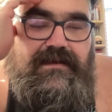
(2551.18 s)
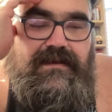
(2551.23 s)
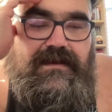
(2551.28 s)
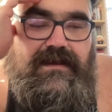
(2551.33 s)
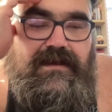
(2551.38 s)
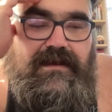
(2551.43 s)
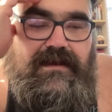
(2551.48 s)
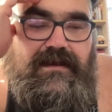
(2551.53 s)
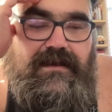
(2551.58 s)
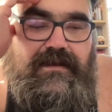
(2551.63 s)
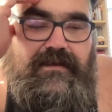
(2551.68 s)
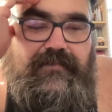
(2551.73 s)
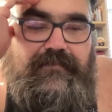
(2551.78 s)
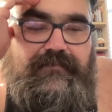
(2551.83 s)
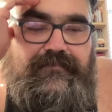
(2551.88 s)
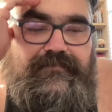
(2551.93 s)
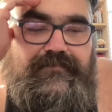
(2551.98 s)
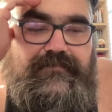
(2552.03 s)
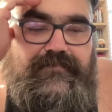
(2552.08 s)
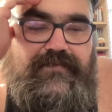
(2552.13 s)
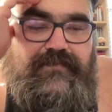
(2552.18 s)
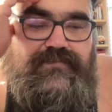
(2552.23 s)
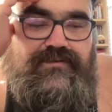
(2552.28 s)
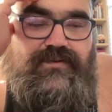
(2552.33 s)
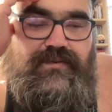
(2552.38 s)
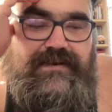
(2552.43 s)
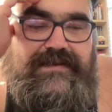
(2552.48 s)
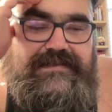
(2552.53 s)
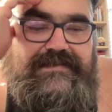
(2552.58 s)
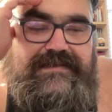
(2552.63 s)
from
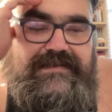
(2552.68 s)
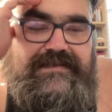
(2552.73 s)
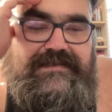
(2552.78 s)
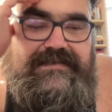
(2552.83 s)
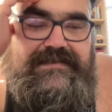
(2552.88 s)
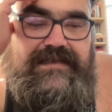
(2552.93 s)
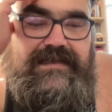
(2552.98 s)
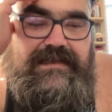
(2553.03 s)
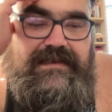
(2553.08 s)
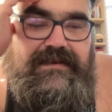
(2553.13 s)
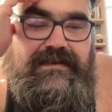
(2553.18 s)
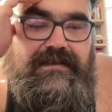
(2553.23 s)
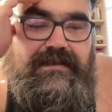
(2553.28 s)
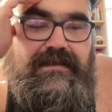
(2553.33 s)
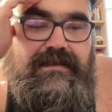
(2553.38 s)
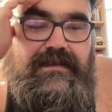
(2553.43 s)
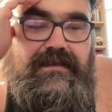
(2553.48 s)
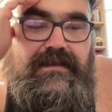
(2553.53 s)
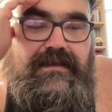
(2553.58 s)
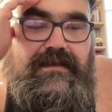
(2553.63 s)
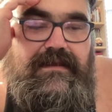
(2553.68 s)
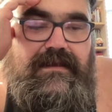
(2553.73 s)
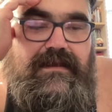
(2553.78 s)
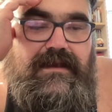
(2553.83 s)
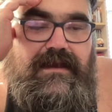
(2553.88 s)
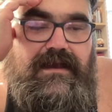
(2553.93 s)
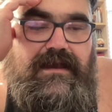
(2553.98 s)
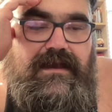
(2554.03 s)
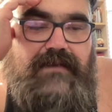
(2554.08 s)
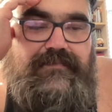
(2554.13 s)
2016.
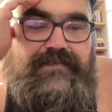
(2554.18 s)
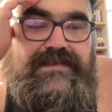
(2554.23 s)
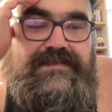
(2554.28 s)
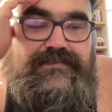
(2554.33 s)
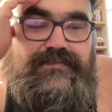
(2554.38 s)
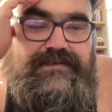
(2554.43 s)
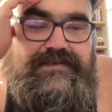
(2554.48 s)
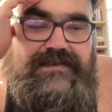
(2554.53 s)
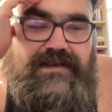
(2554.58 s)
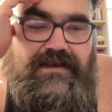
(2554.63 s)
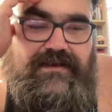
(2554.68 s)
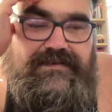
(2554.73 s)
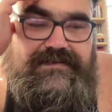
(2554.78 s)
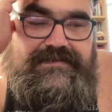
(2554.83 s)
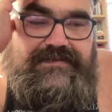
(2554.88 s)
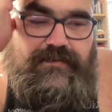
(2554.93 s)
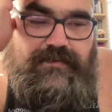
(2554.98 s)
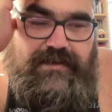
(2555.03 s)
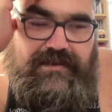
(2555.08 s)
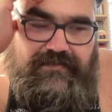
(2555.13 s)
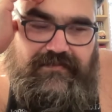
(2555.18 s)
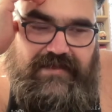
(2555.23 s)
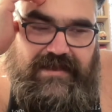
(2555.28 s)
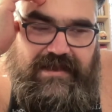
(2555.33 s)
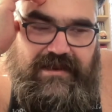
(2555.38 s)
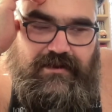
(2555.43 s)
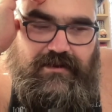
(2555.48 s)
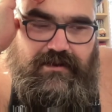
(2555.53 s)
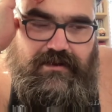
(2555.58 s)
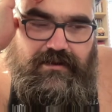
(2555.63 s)
This was also in
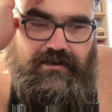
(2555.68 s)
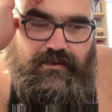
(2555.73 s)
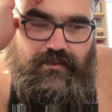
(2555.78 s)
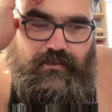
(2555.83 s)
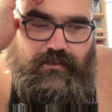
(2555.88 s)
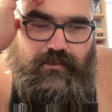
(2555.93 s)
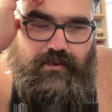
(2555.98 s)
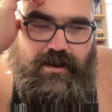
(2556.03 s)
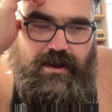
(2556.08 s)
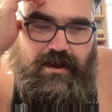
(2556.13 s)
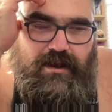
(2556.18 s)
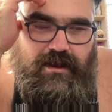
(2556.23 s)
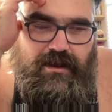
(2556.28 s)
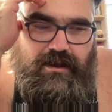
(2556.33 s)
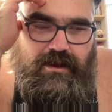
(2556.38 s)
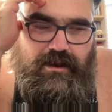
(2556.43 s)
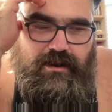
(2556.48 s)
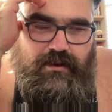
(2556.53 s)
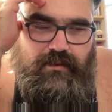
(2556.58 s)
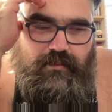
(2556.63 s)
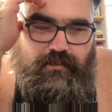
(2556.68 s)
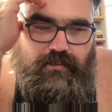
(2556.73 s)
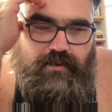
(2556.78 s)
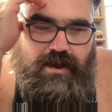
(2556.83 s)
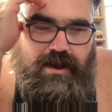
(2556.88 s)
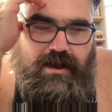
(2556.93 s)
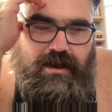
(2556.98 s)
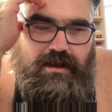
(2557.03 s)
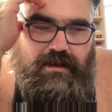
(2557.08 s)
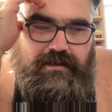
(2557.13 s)
that Wrong
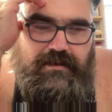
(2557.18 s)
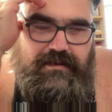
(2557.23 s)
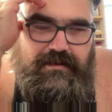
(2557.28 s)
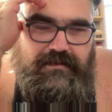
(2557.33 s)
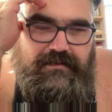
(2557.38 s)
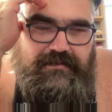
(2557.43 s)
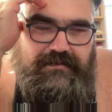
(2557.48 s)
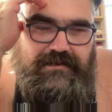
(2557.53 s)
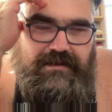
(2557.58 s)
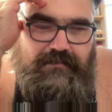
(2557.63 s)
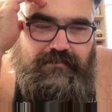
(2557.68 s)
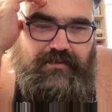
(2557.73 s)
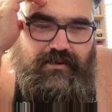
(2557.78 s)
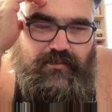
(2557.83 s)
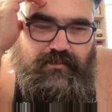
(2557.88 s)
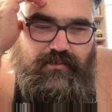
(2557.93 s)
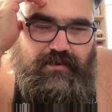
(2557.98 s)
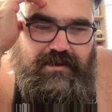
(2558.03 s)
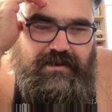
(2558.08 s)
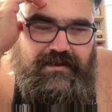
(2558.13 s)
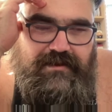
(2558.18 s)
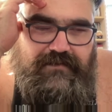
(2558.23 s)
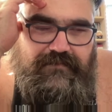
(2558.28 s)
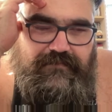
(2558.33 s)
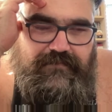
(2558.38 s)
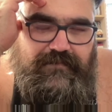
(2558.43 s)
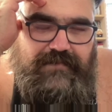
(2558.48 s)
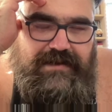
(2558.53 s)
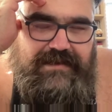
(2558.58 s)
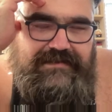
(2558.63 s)
Wrong number 1
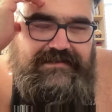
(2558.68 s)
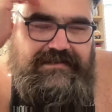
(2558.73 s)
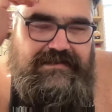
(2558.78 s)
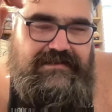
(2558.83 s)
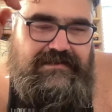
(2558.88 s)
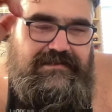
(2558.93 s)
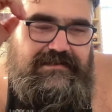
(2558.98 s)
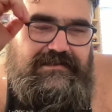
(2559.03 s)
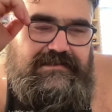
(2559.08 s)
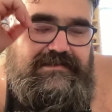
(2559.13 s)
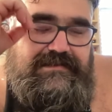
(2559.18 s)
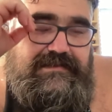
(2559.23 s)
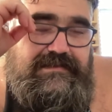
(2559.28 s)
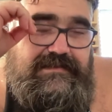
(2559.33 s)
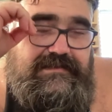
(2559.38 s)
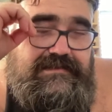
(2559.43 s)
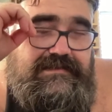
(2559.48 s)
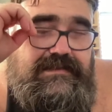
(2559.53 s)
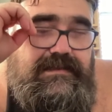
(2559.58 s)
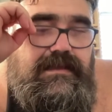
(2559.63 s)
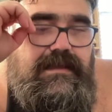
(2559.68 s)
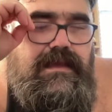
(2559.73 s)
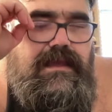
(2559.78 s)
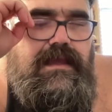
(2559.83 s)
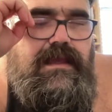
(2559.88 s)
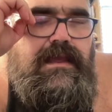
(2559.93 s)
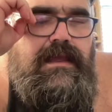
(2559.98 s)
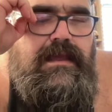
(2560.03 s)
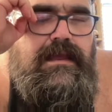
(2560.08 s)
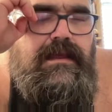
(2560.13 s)
from 1960
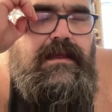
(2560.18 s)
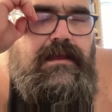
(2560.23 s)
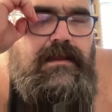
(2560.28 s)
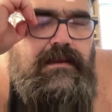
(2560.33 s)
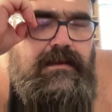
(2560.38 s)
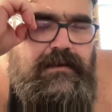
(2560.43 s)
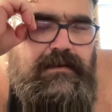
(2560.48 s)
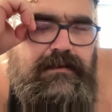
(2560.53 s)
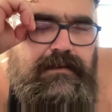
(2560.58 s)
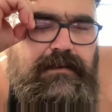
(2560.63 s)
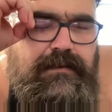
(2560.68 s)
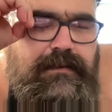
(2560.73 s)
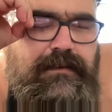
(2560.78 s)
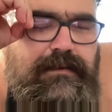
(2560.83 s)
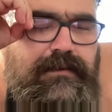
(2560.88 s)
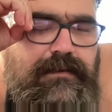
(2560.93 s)
and